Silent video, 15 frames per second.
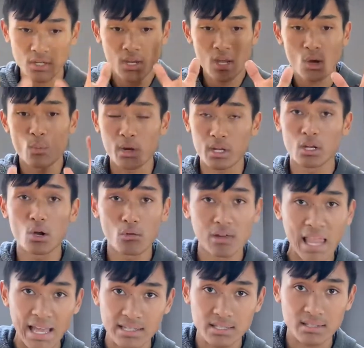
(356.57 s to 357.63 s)
we're gonna go
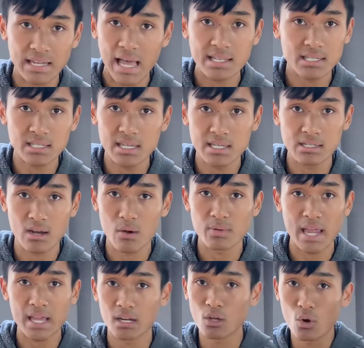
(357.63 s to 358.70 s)
light, nice and easy, all right? We're
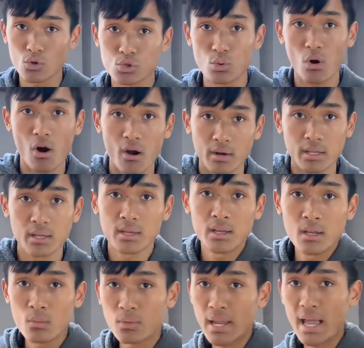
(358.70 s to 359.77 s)
not gonna go too hard.
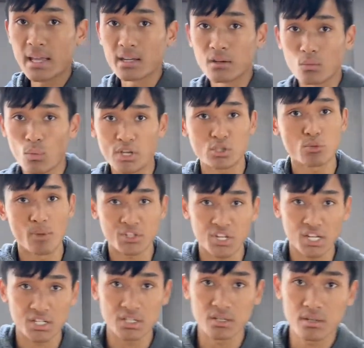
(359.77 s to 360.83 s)
We're not gonna waste too much
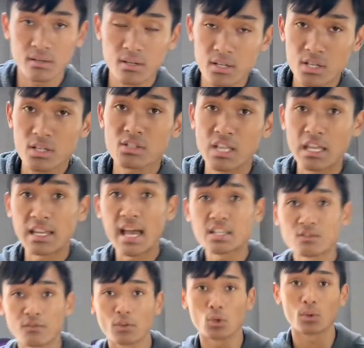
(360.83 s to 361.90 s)
energy. Stay nice
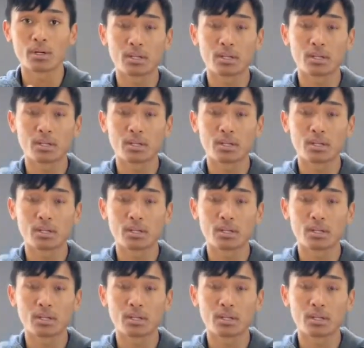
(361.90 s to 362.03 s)
and fluid,